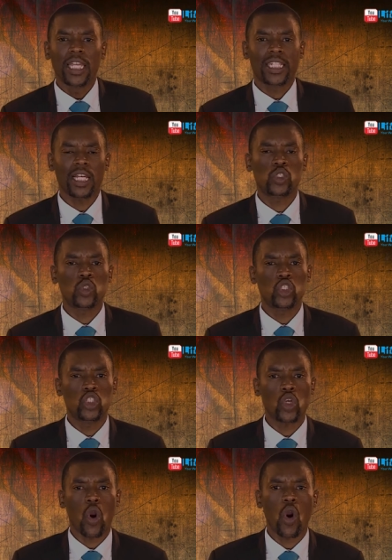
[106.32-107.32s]
just to
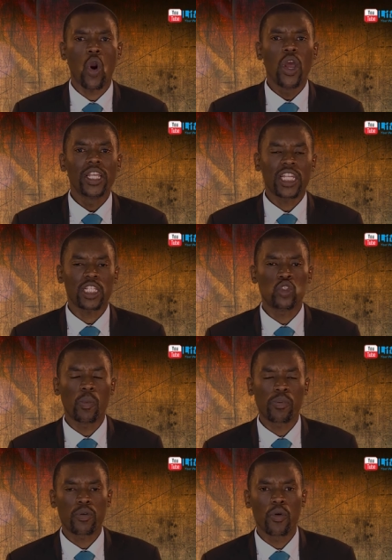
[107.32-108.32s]
show, just to
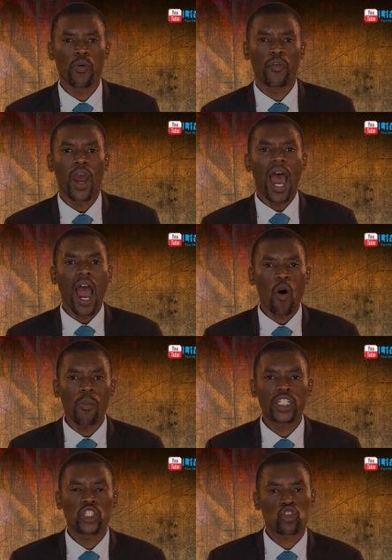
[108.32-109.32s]
prove how
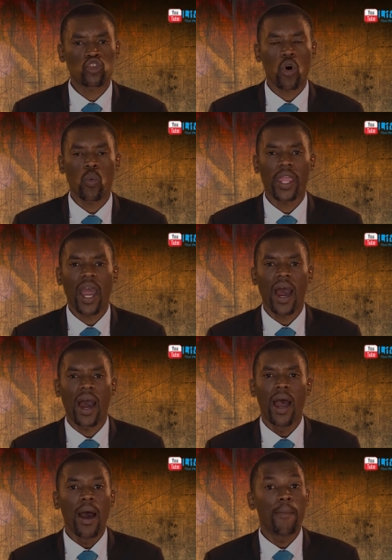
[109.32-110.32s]
much strong we
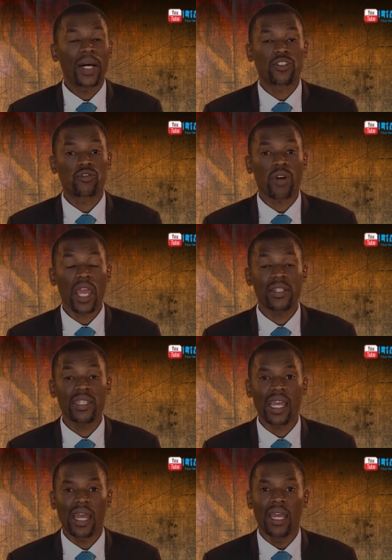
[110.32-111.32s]
are. But right
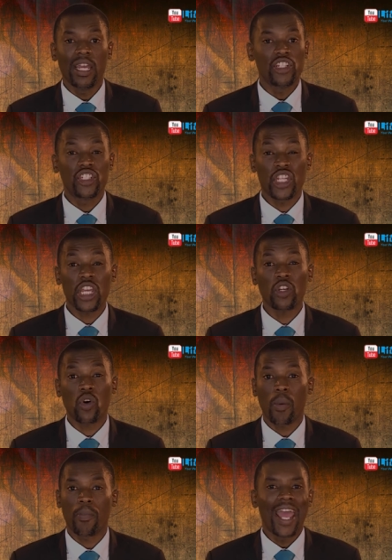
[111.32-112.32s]
here,
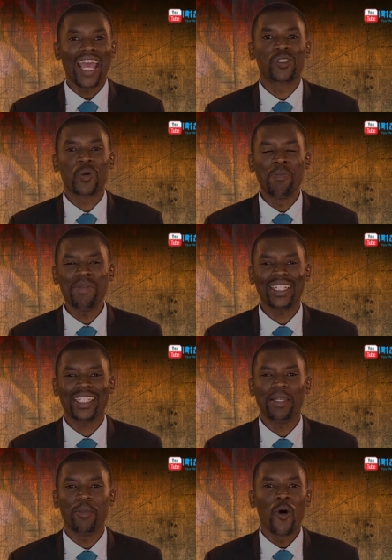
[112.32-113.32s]
Jacob, as we meet
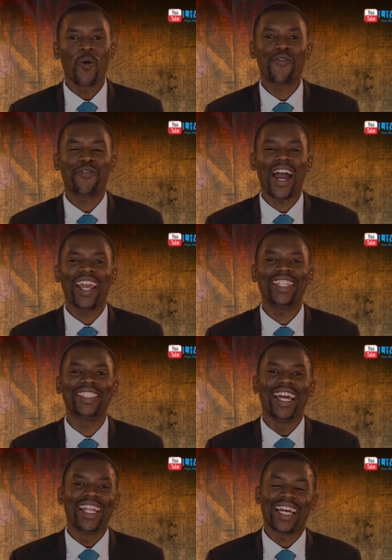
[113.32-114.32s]
him, we
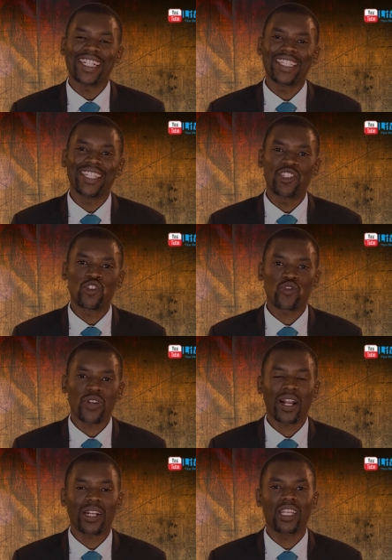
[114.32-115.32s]
find that as he's
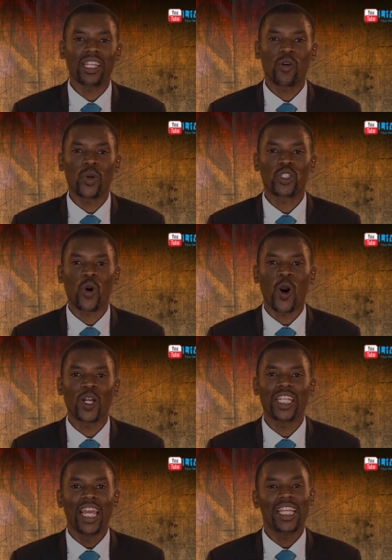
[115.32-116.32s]
struggling there with
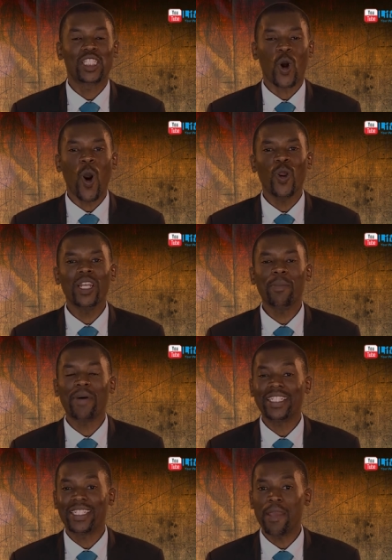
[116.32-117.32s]
God, it's only
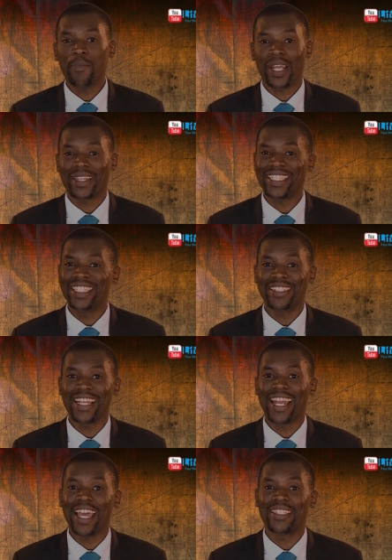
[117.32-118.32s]
by daybreak that he
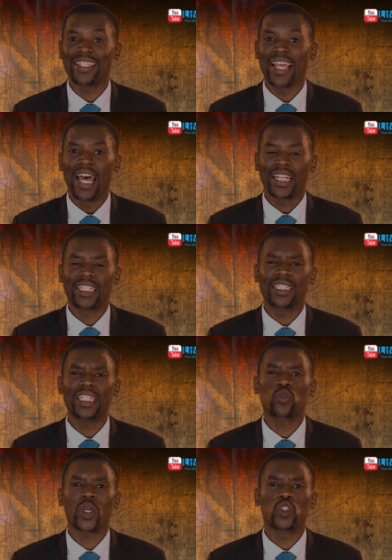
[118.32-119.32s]
realizes that
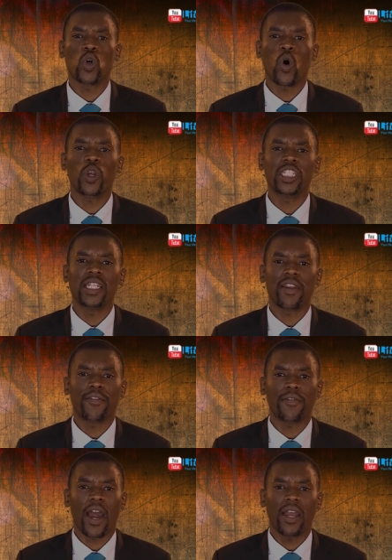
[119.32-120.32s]
this was no ordinary
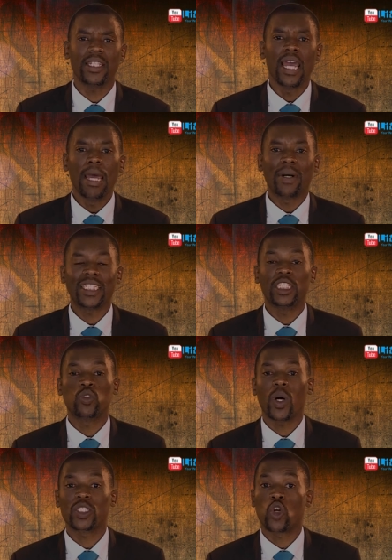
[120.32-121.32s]
fight, but
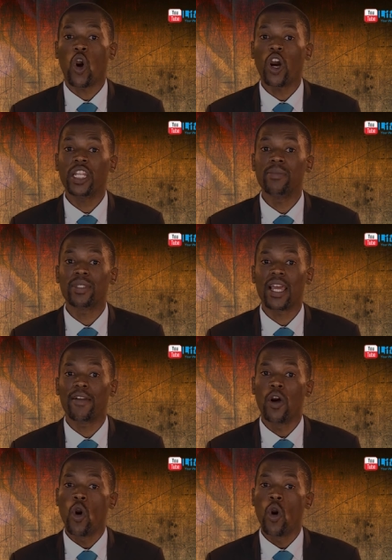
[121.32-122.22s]
it was God Himself